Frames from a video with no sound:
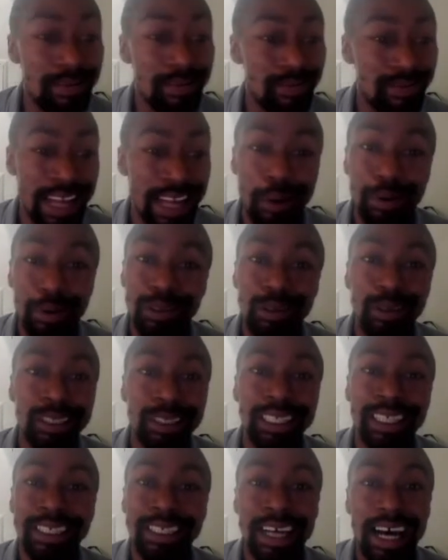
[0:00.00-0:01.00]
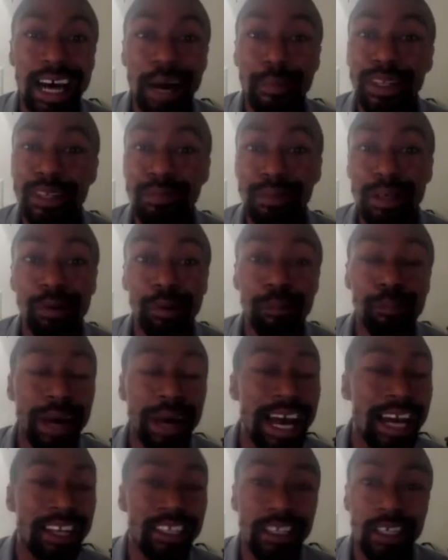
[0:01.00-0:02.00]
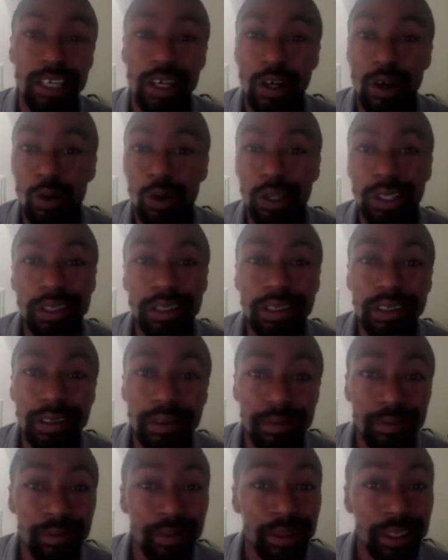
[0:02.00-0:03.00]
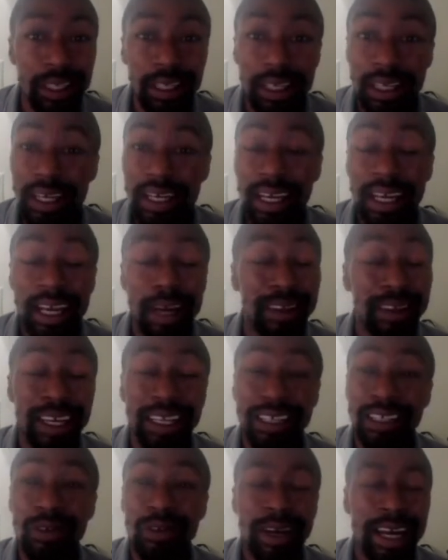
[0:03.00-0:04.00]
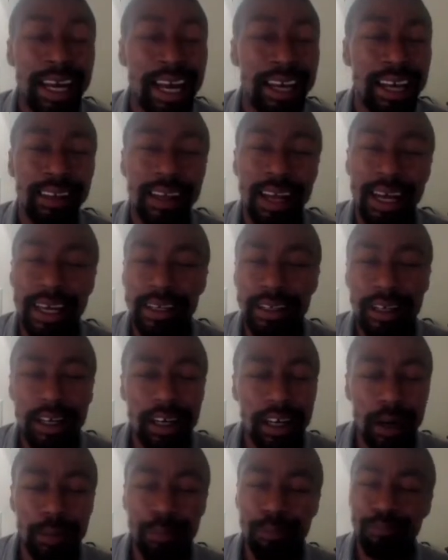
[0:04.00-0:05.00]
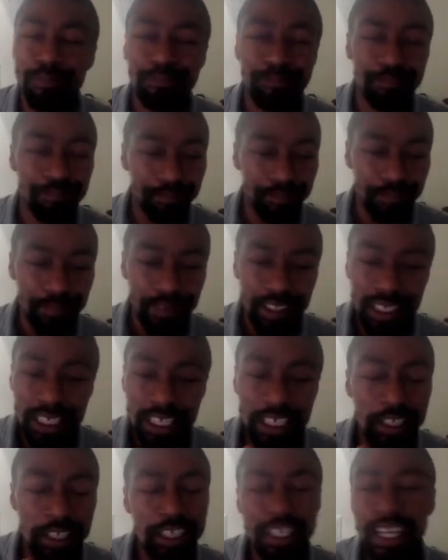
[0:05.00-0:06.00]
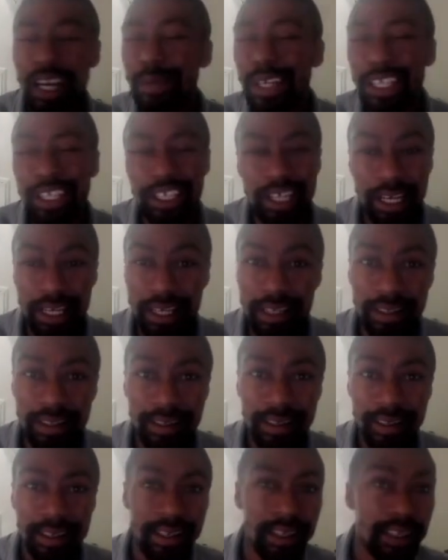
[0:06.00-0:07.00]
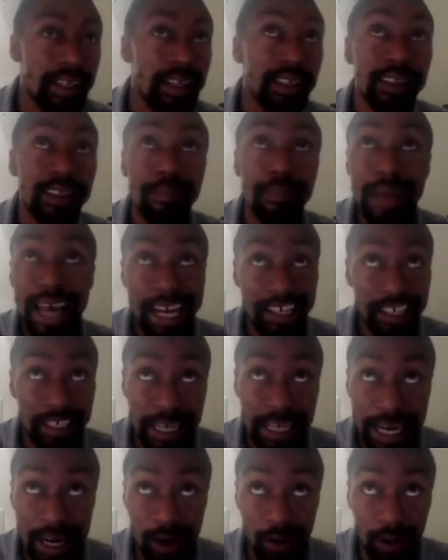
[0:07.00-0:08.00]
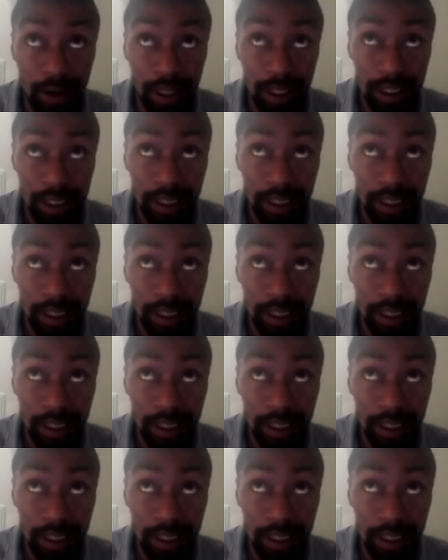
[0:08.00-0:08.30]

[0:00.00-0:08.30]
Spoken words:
I was looking at the comments, people bashing Owens, and like you had like Chevy Chase, The Magic Hour.